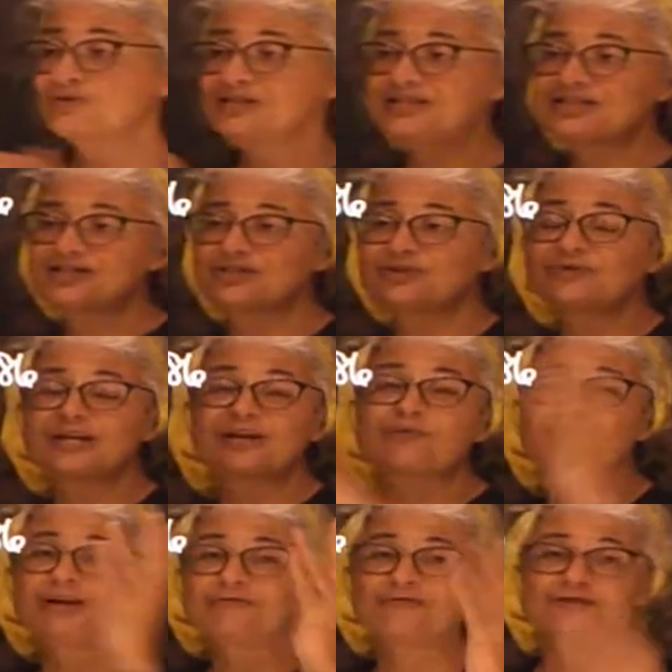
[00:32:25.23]
need to know that
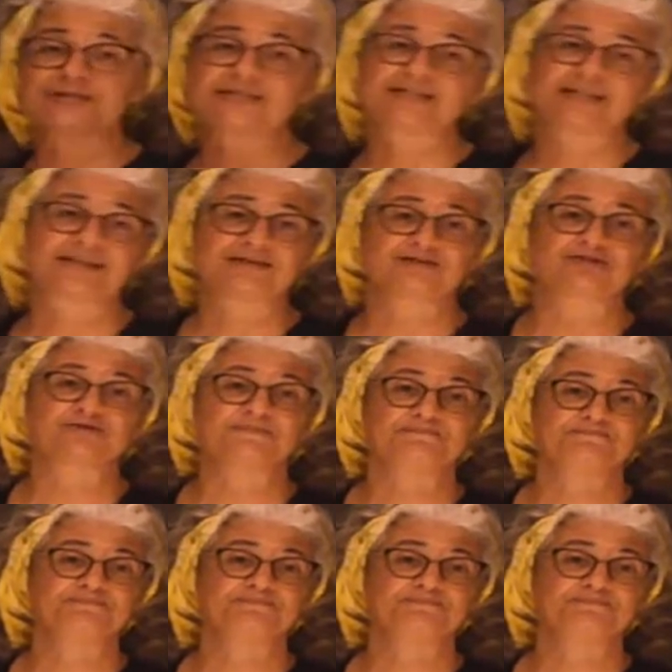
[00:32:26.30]
reference angle.